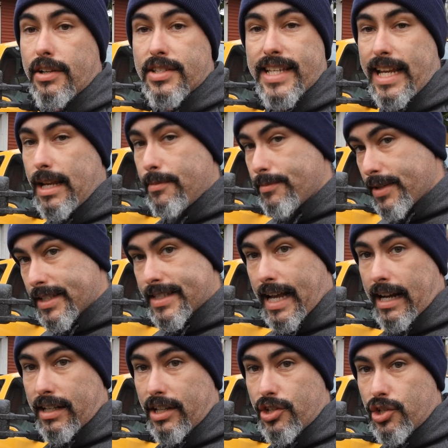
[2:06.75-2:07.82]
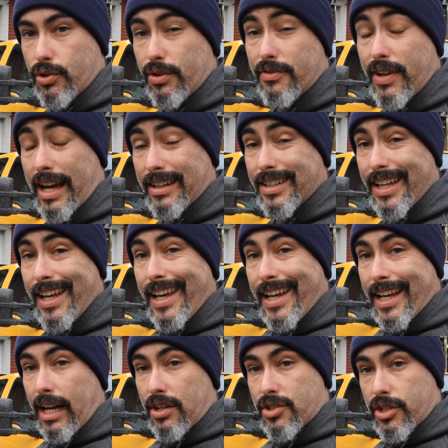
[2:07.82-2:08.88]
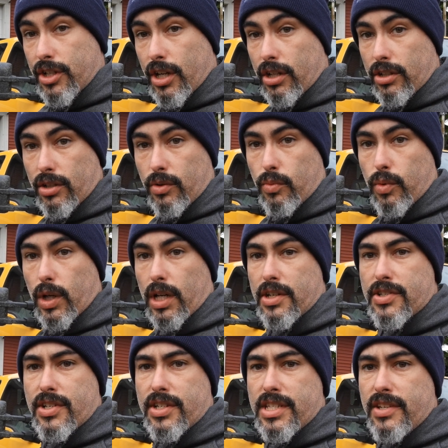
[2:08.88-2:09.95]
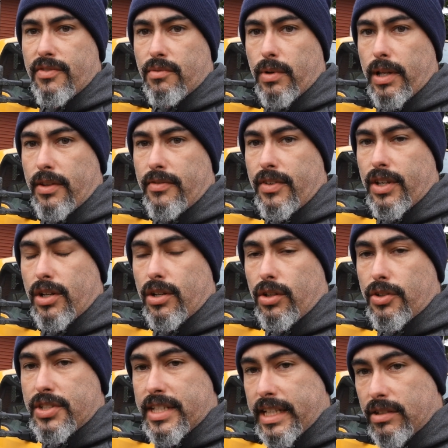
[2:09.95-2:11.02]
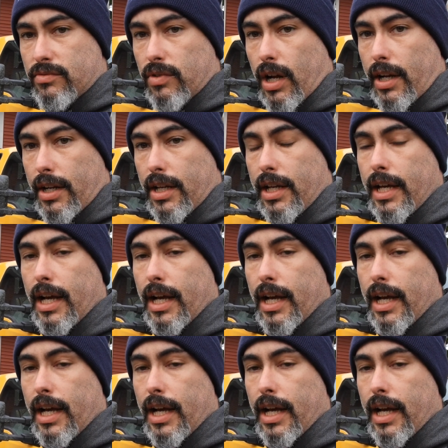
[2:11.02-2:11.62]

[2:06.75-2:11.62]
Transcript: Same exact issue. In fact, it actually got a little worse, because even when the vehicle did run